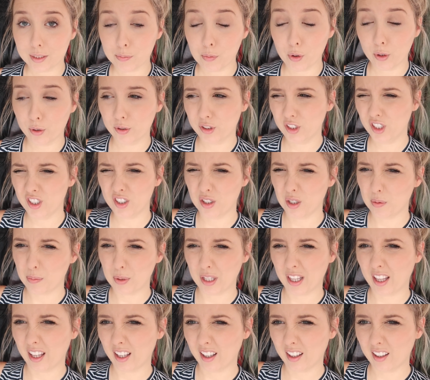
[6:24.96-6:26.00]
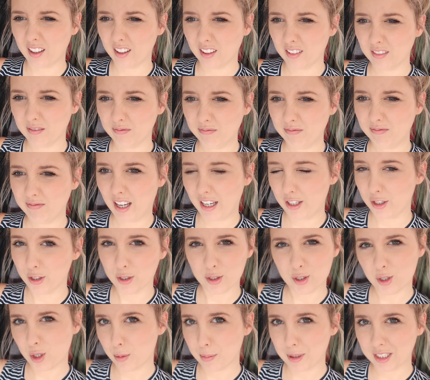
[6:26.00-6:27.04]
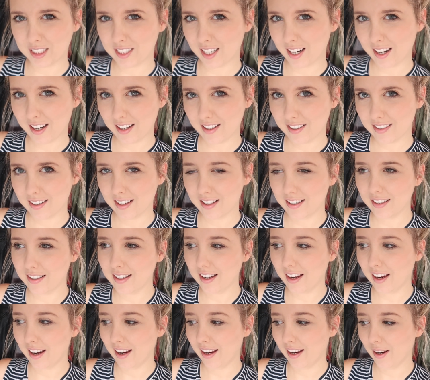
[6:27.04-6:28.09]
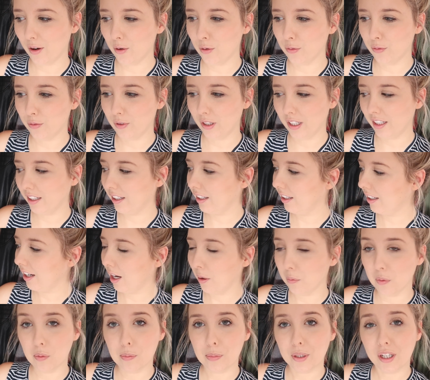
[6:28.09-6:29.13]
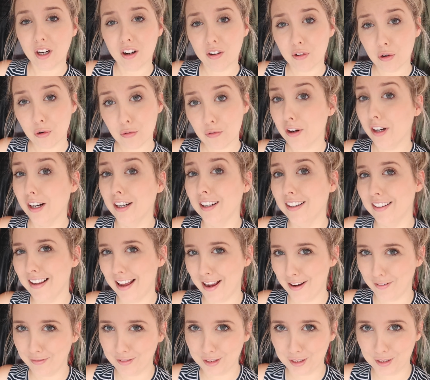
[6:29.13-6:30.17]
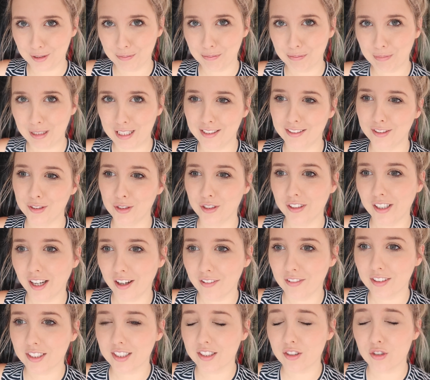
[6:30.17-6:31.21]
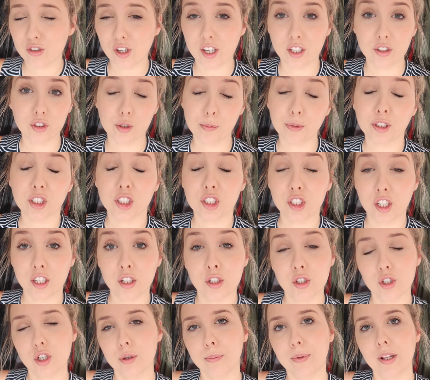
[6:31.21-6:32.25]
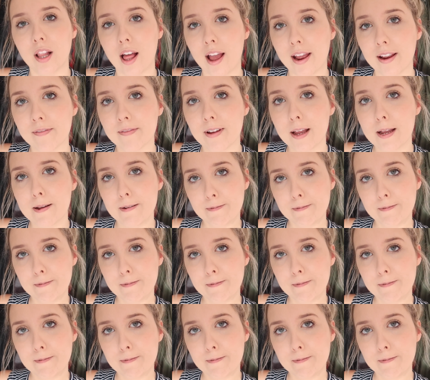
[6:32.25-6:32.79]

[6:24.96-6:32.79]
Tomorrow's just gonna be like a YouTubey day, and hopefully I won't be hungover after being too nervous and drinking too much gin during my live.